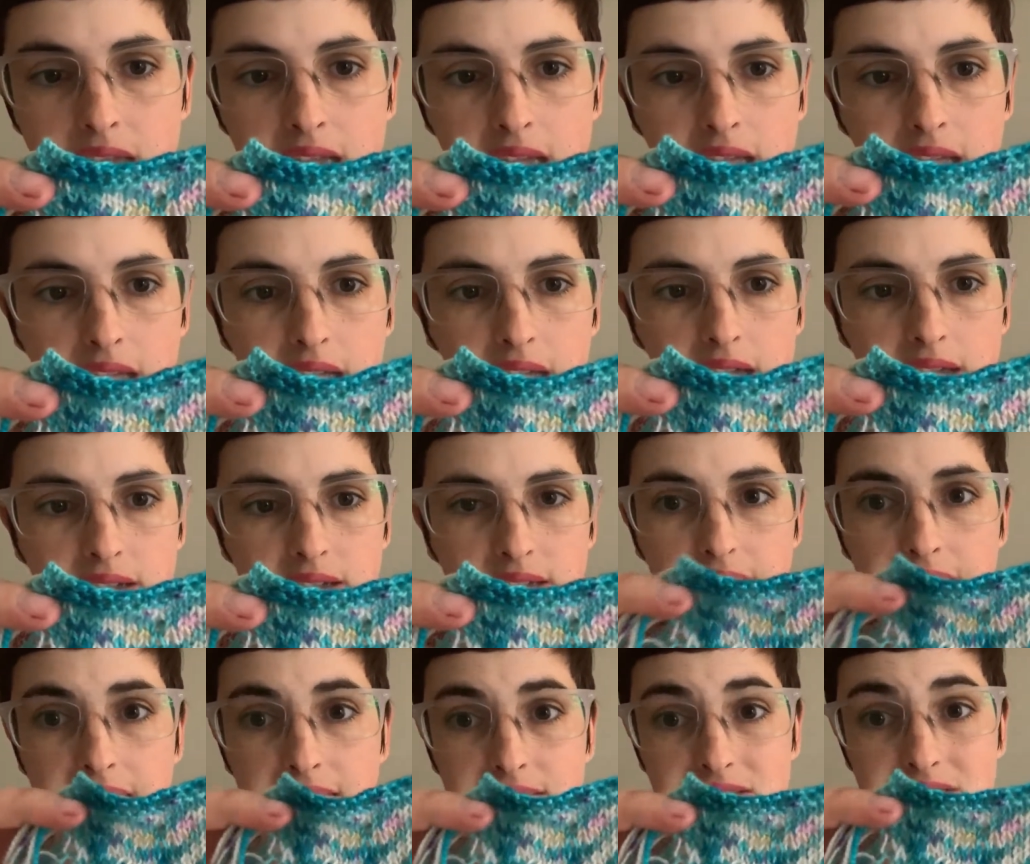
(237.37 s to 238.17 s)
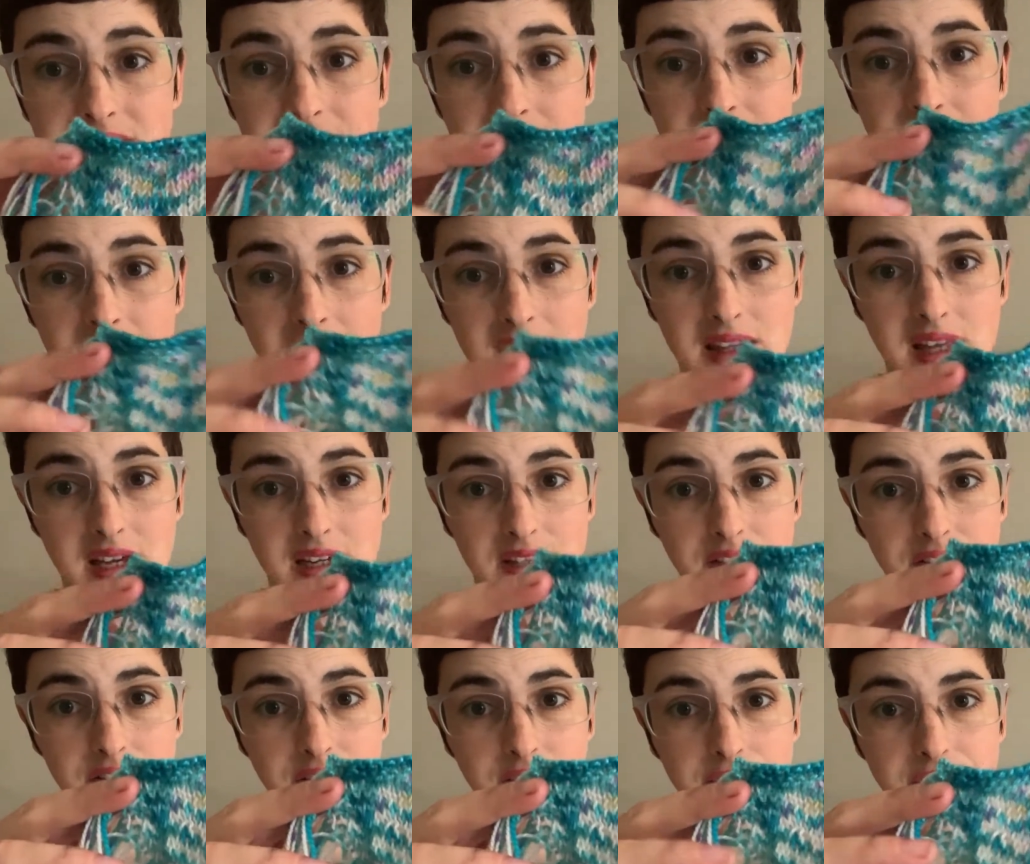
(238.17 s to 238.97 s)
And last night I
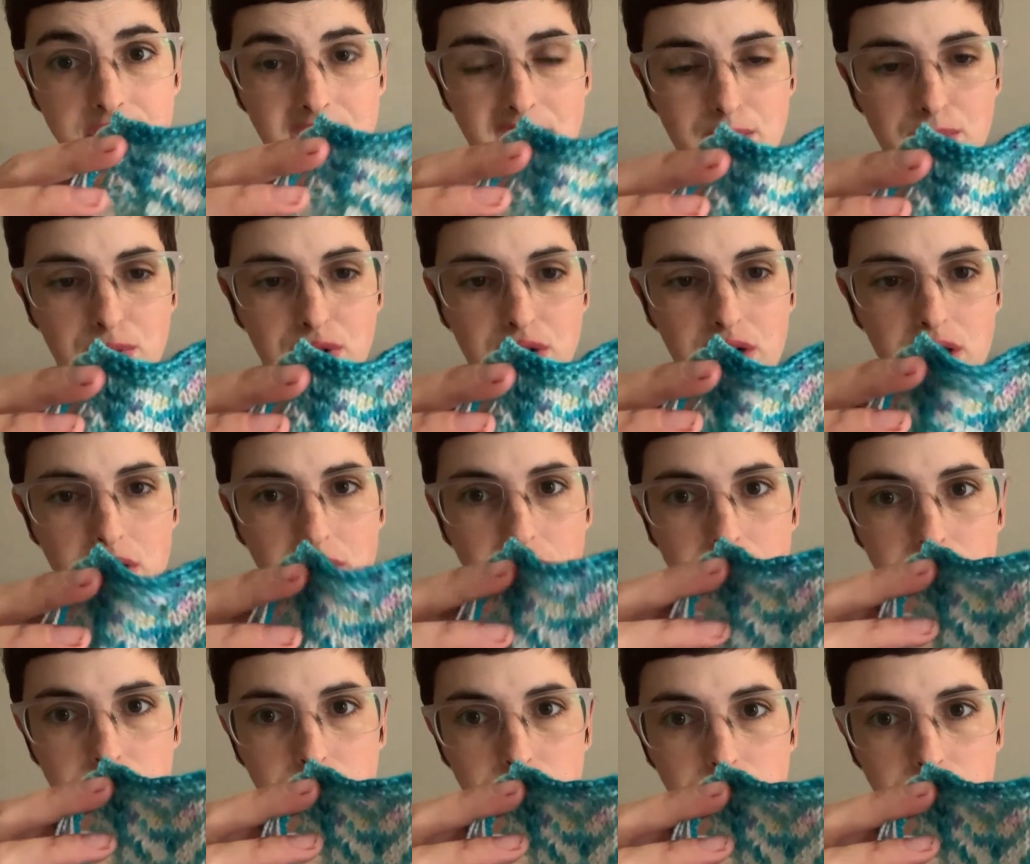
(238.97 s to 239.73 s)
liked the fabric on the